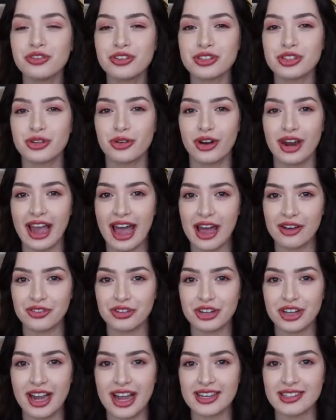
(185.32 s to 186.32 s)
first story I have
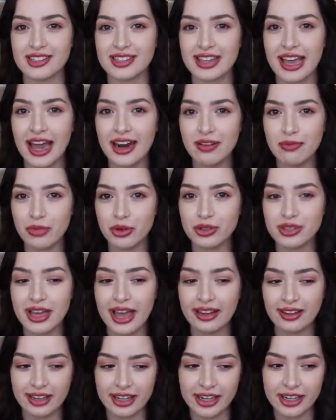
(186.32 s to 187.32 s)
for you guys is kind of
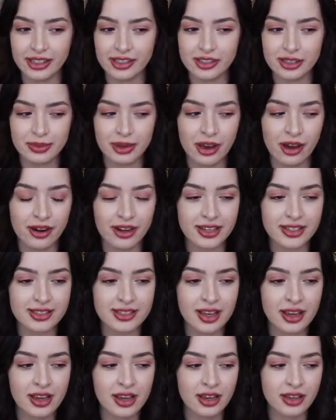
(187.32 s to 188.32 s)
multi-layered, to be
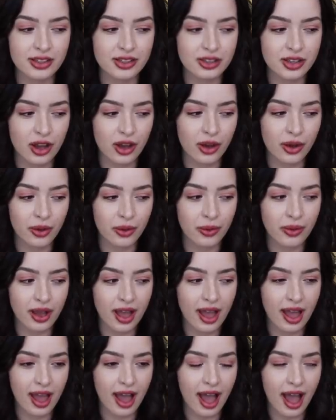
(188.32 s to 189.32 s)
honest.
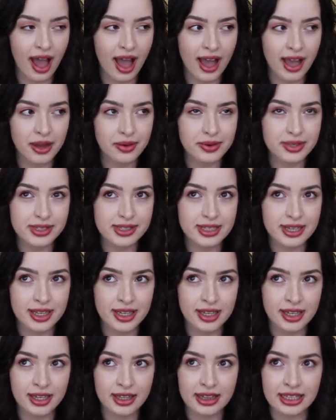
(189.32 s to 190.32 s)
So I was
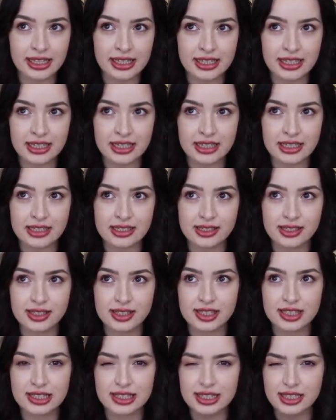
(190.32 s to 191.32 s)
in the
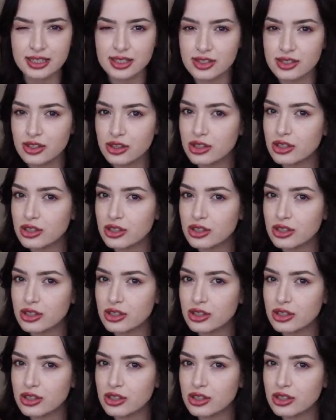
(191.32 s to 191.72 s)
fifth